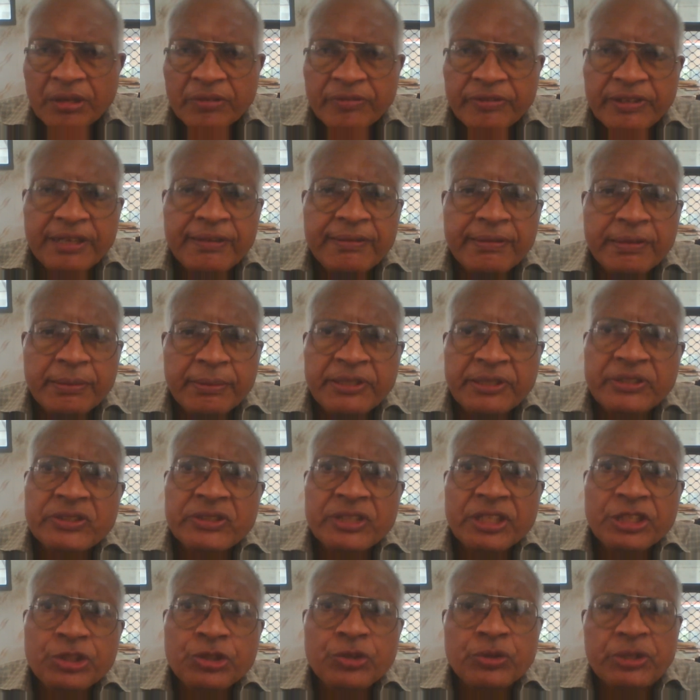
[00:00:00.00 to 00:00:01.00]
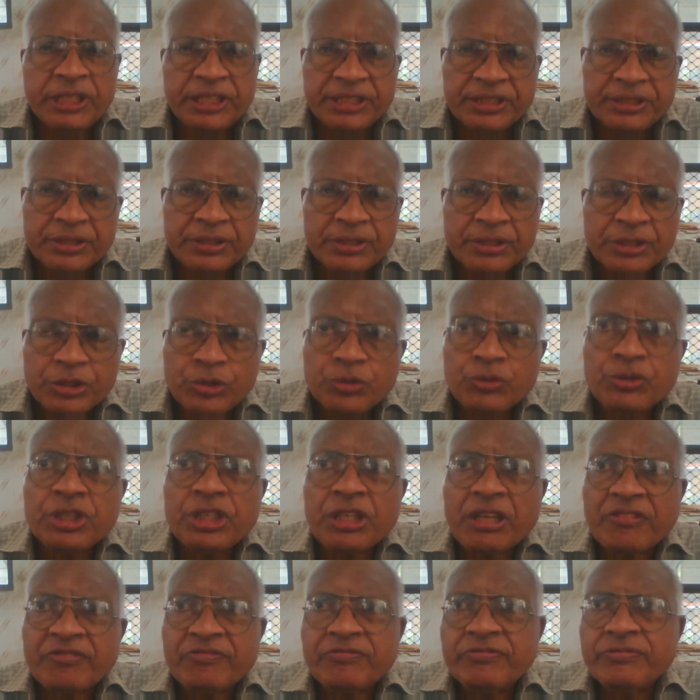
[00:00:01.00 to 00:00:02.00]
Framing means a
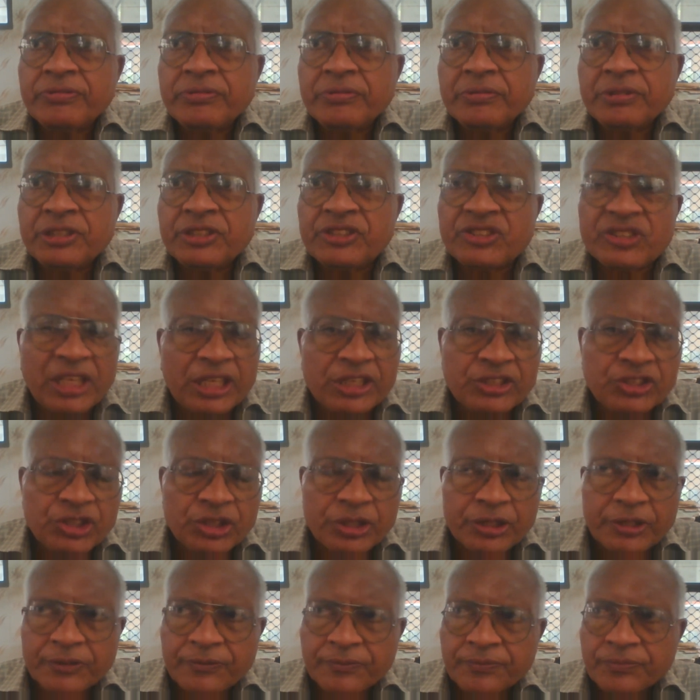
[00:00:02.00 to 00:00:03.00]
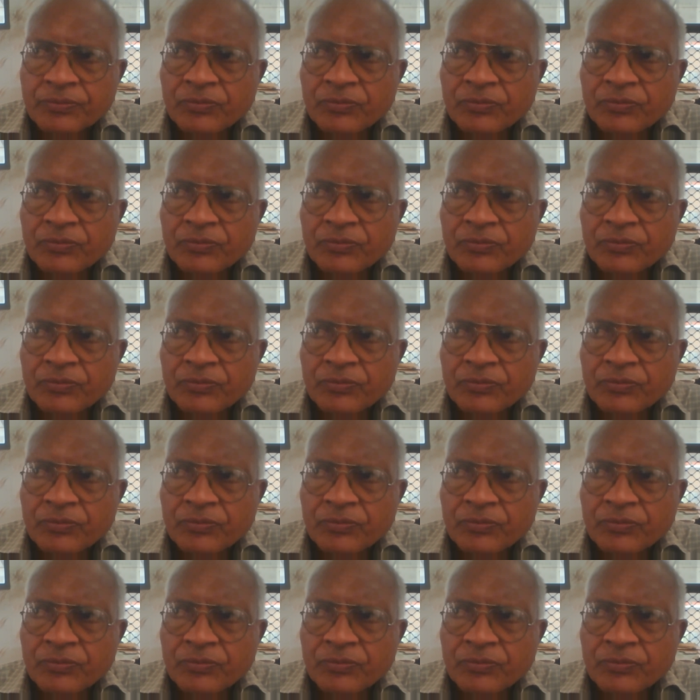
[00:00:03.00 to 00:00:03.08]
unit of structure.